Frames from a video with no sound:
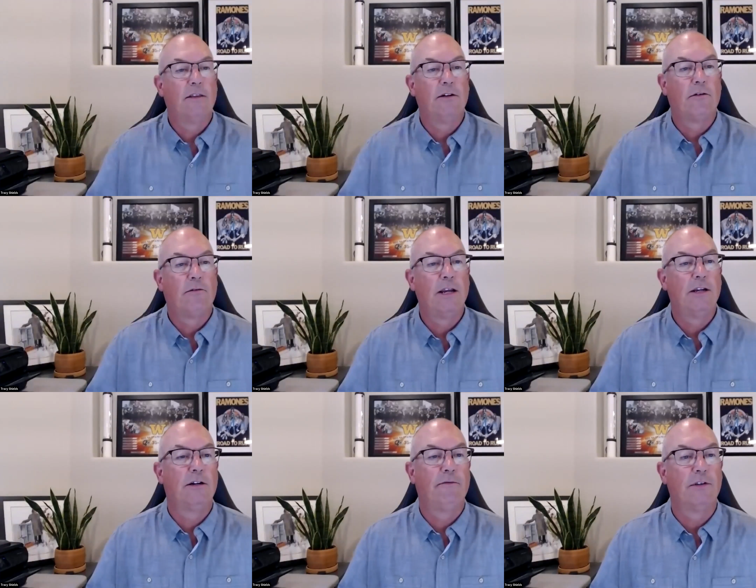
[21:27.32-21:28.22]
and the
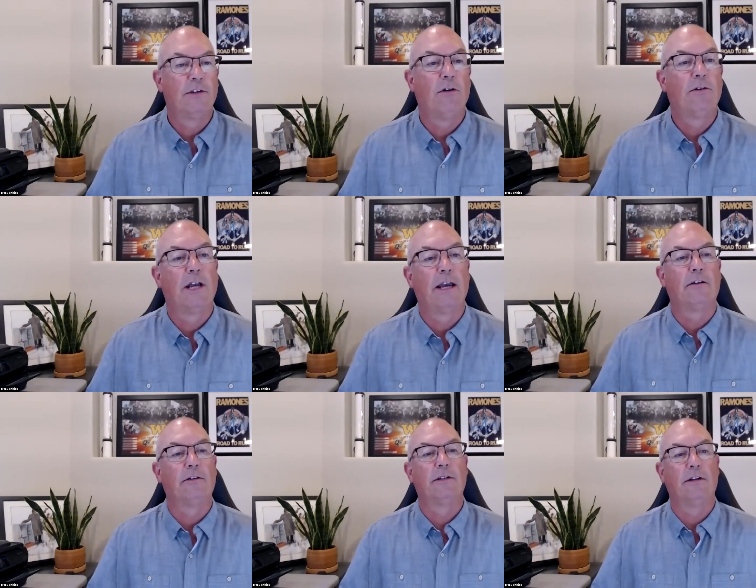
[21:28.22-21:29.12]
duration of the soak
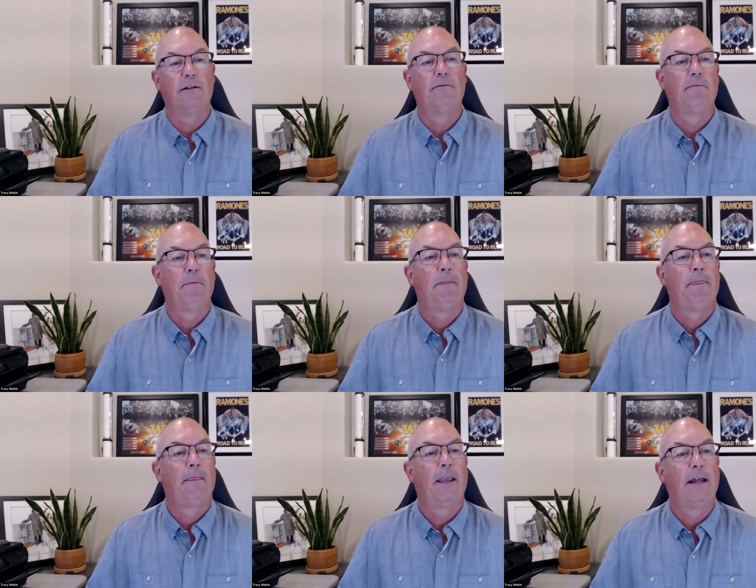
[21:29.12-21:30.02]
cycles
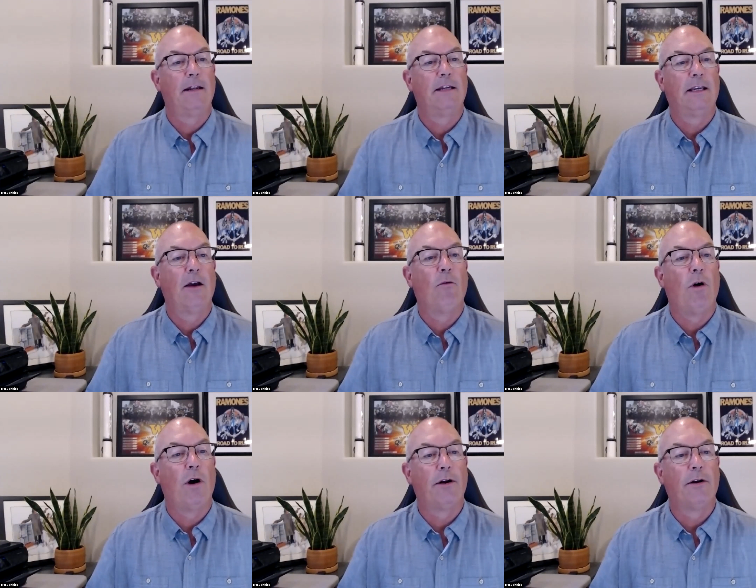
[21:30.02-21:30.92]
and to get
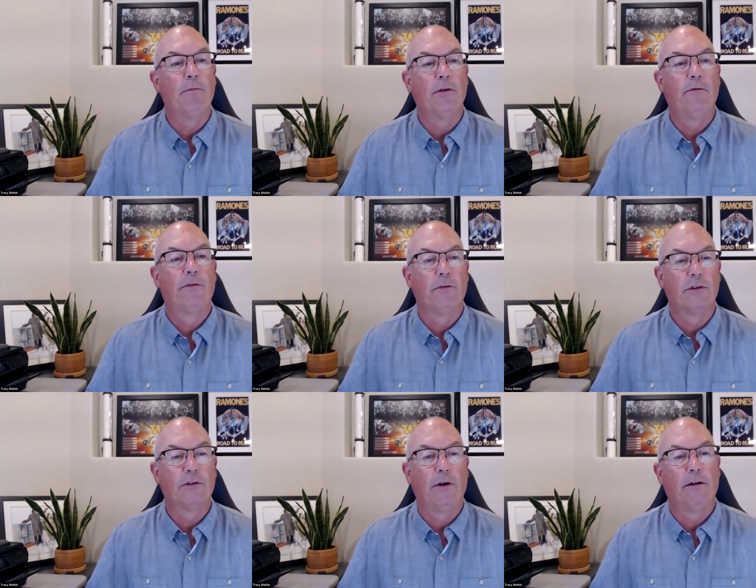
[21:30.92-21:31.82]
water to move through
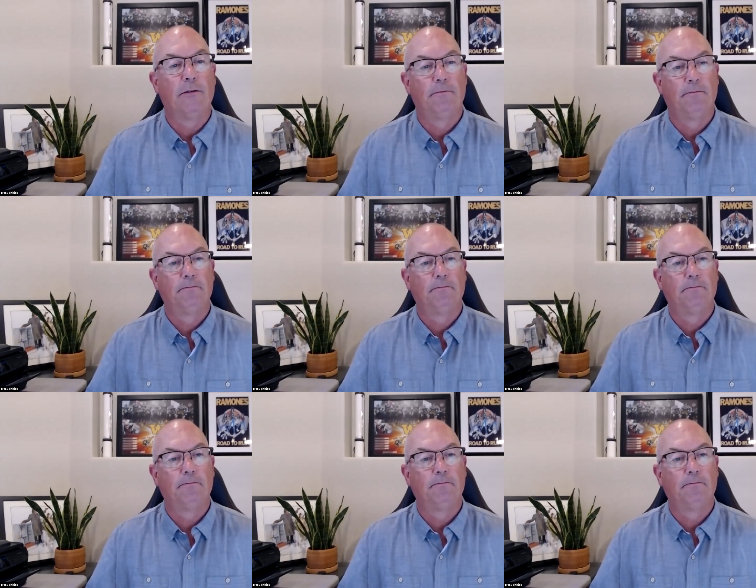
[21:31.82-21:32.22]
the soil.